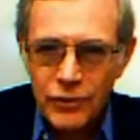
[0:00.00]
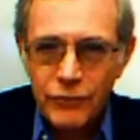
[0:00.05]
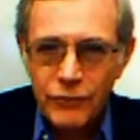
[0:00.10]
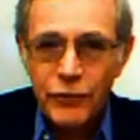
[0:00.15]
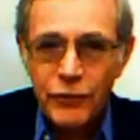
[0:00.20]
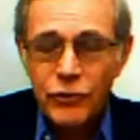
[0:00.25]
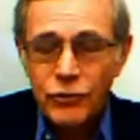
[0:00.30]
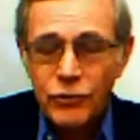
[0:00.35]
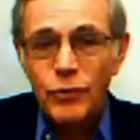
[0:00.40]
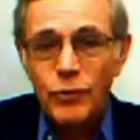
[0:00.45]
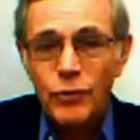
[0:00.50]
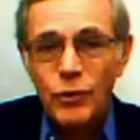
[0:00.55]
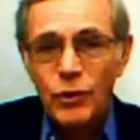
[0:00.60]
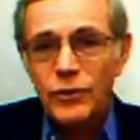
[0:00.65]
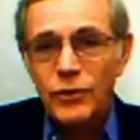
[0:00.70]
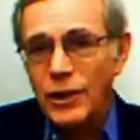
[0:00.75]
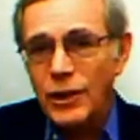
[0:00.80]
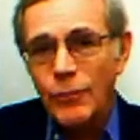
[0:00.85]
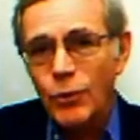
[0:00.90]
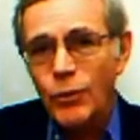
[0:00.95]
First of all,
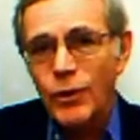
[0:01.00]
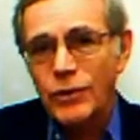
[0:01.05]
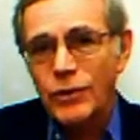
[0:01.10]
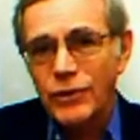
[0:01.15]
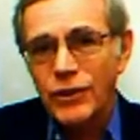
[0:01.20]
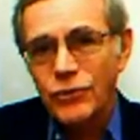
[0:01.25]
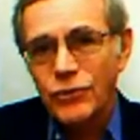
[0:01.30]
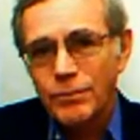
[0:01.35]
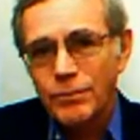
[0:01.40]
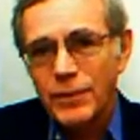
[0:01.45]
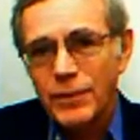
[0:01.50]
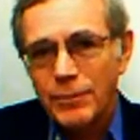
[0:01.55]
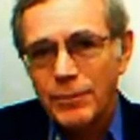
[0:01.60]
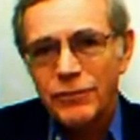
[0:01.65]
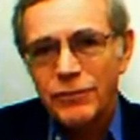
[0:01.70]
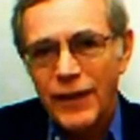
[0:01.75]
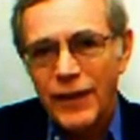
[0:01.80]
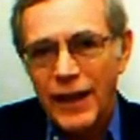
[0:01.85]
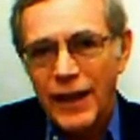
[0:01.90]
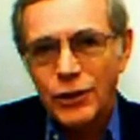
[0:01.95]
the number one reason people
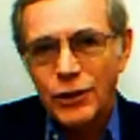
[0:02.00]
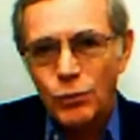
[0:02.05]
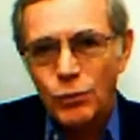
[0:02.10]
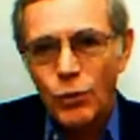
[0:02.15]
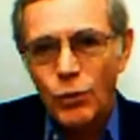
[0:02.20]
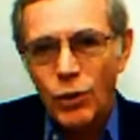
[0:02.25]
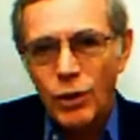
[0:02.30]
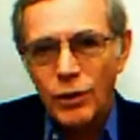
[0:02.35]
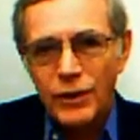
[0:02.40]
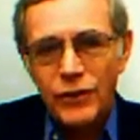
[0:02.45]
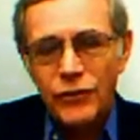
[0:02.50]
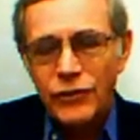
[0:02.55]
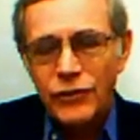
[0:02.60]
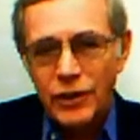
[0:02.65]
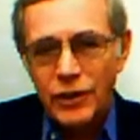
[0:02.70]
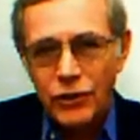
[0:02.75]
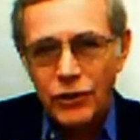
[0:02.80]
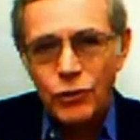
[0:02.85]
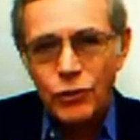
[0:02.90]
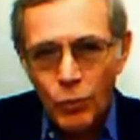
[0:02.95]
fight in a war is
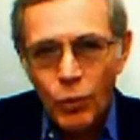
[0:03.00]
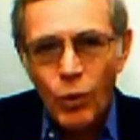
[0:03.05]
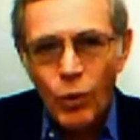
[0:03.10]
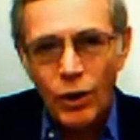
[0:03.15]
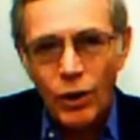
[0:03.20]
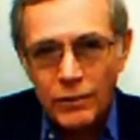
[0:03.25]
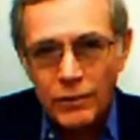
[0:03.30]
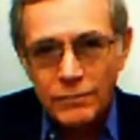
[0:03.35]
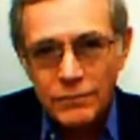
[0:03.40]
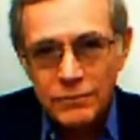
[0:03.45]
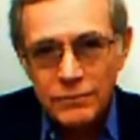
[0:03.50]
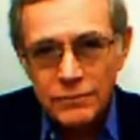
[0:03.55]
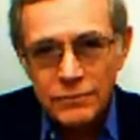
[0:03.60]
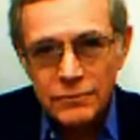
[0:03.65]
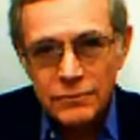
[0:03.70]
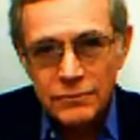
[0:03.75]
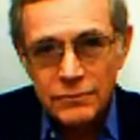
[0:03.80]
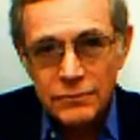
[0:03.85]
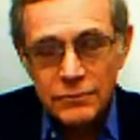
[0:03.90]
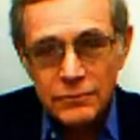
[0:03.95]
that there's a war.
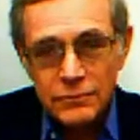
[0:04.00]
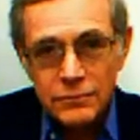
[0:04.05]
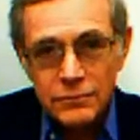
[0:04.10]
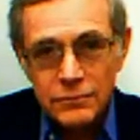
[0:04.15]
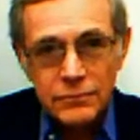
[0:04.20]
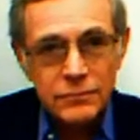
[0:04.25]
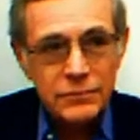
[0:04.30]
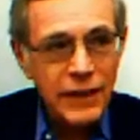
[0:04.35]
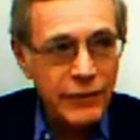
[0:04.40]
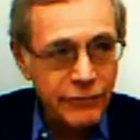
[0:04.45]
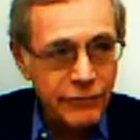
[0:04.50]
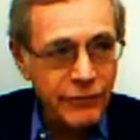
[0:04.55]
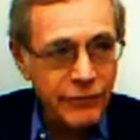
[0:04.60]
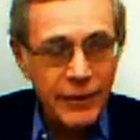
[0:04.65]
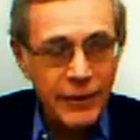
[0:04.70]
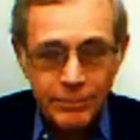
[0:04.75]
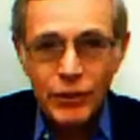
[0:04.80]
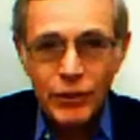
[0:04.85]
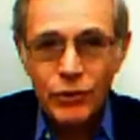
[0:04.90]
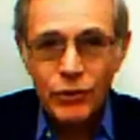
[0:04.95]
They
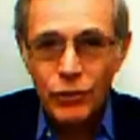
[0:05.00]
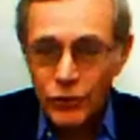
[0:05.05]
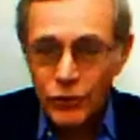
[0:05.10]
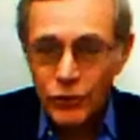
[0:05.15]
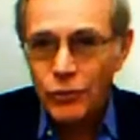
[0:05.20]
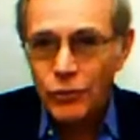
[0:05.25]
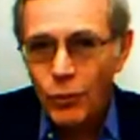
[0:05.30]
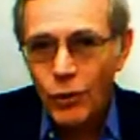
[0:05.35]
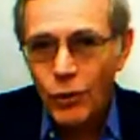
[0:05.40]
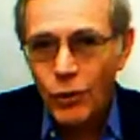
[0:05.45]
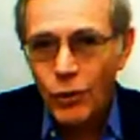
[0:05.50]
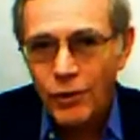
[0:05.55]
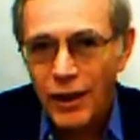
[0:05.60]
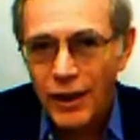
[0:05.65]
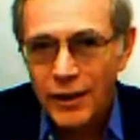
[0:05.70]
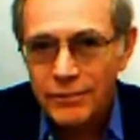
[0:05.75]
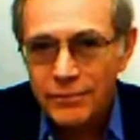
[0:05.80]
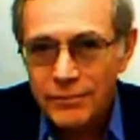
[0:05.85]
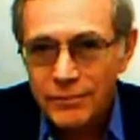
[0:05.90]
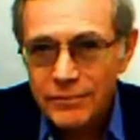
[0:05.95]
fight because there's a war
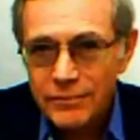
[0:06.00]
on.